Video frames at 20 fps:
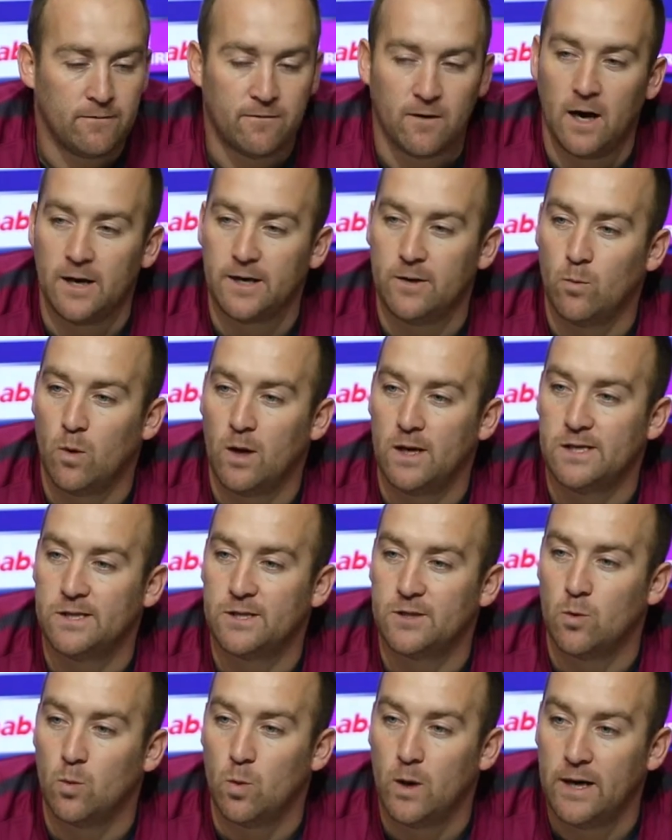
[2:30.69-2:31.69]
finding
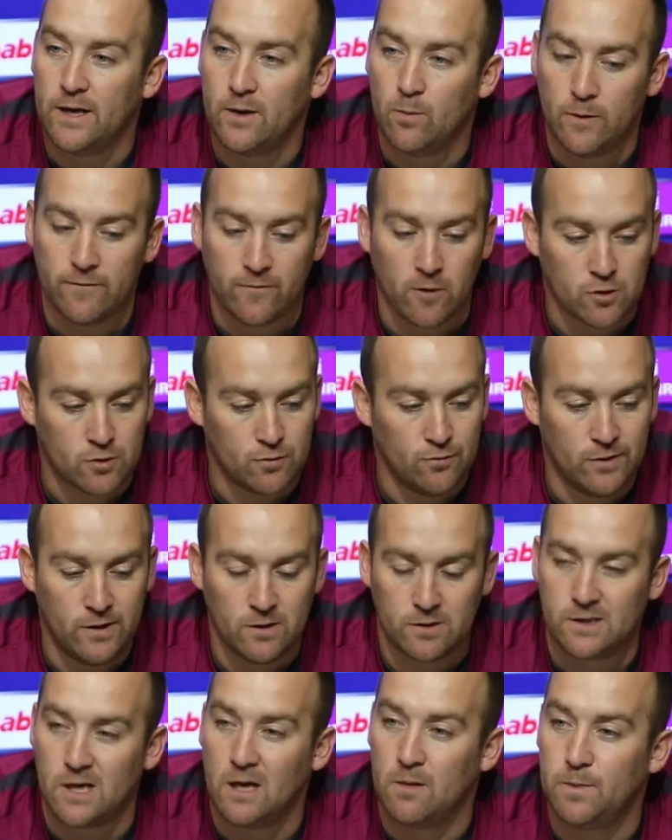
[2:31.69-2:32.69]
ways to win, and we've got some
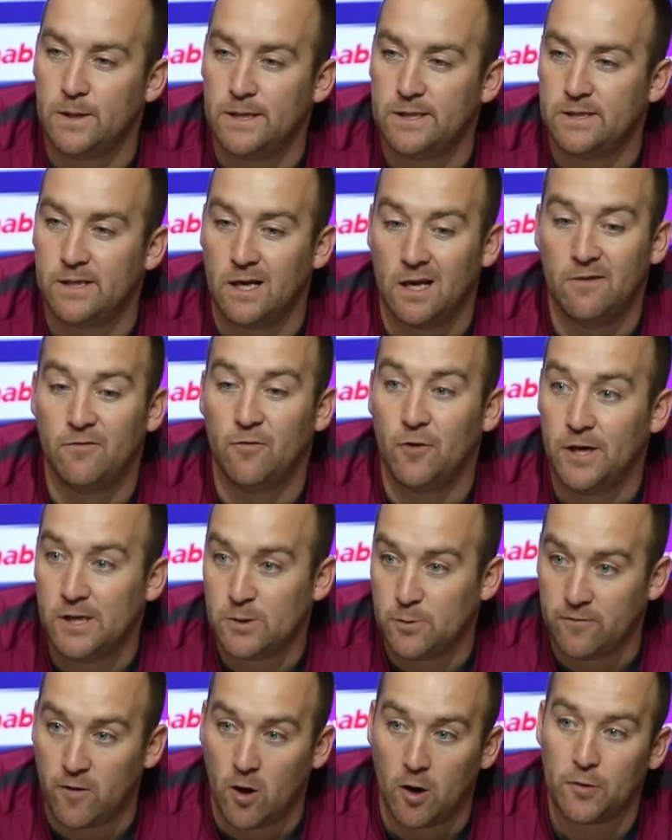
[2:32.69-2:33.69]
real set-piece
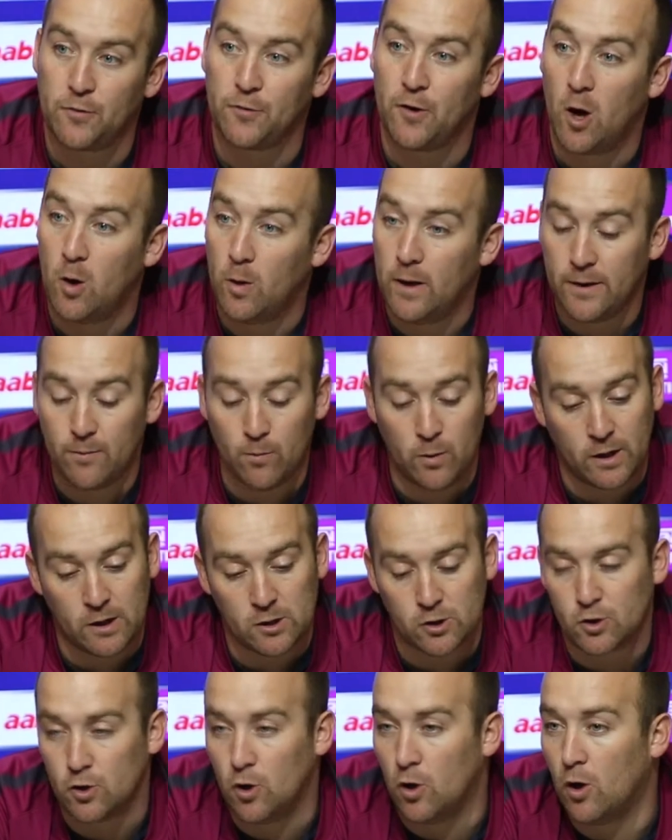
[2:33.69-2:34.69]
deliveries. We've got a throw-in. We
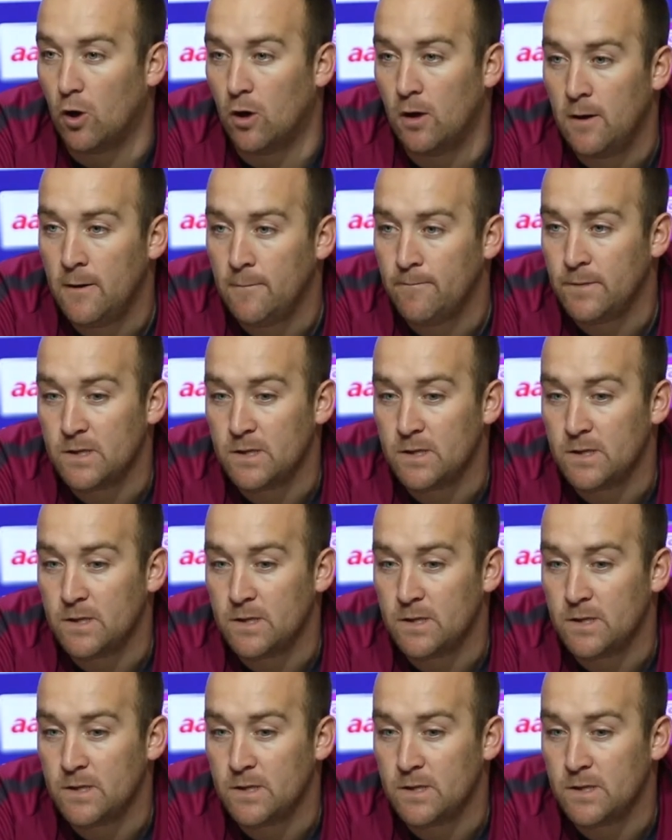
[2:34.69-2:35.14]
can score